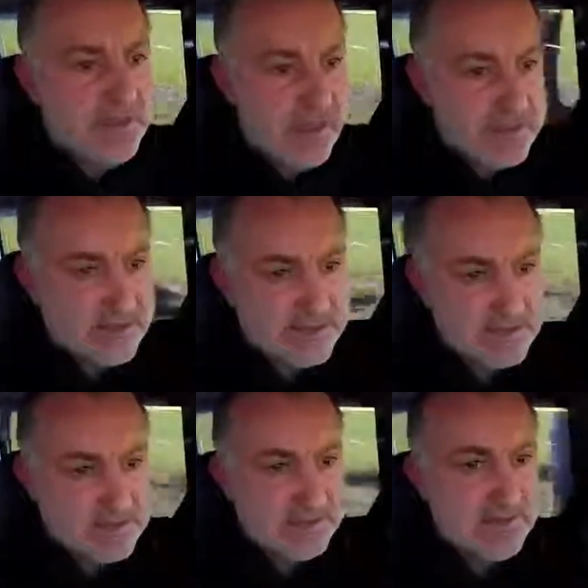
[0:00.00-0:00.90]

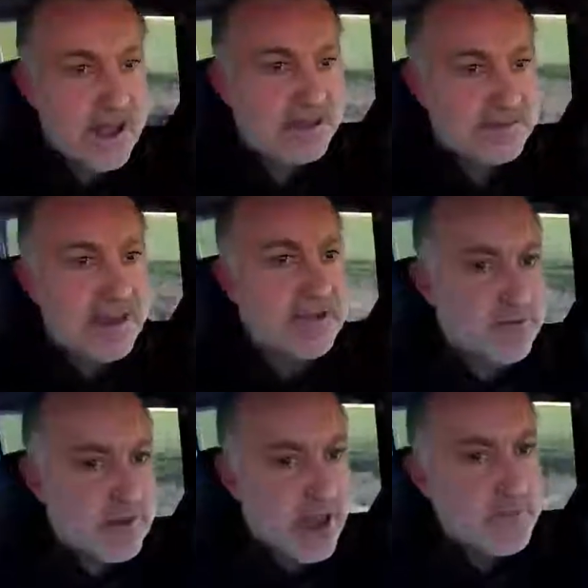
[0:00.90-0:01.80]
gets not that
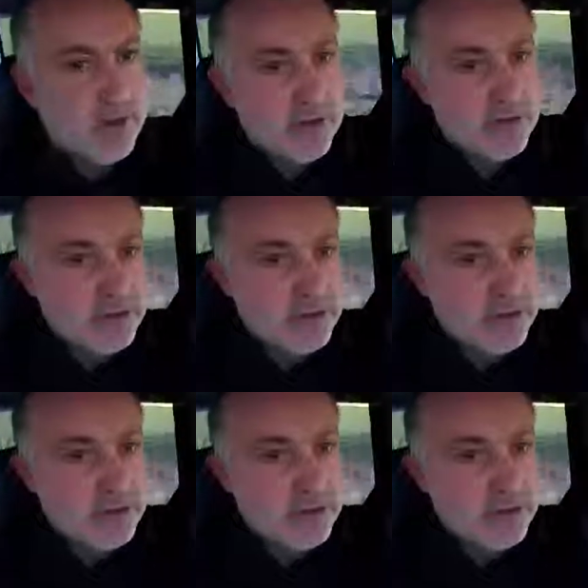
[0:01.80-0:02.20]
reliable